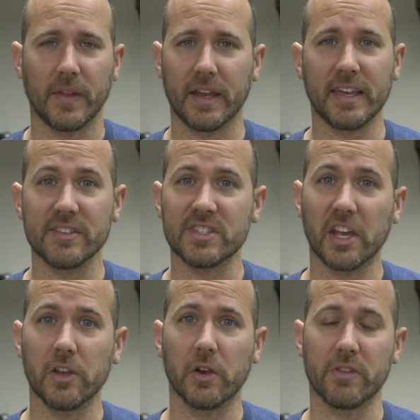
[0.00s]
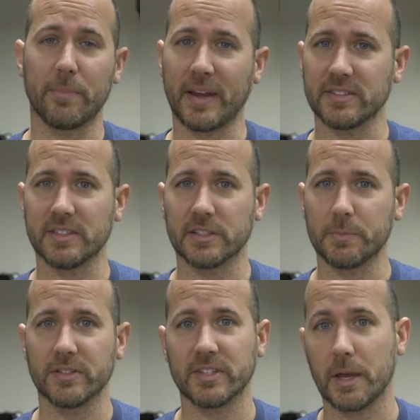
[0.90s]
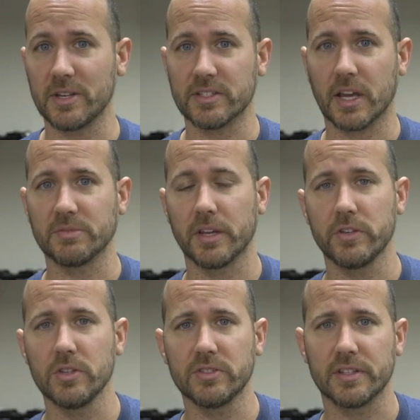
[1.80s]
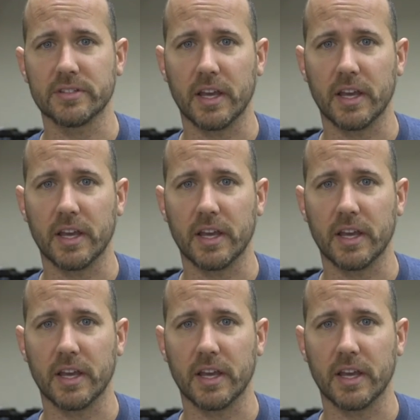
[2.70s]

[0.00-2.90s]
I can't tell you over the past 6 months how many times I've used this